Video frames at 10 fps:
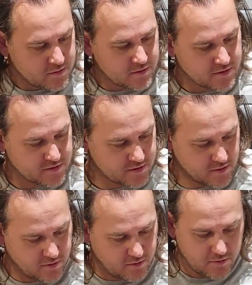So this
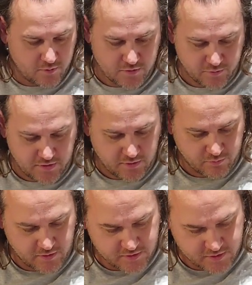is all the ones we need.
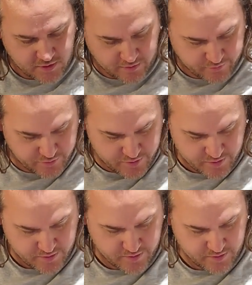We need to cover
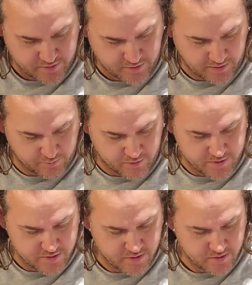that
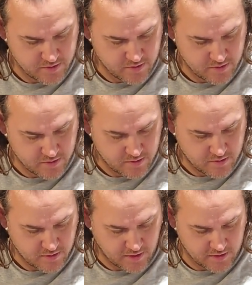one
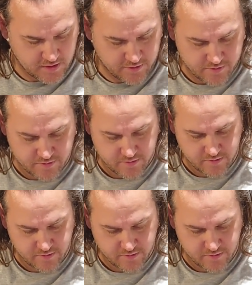and here,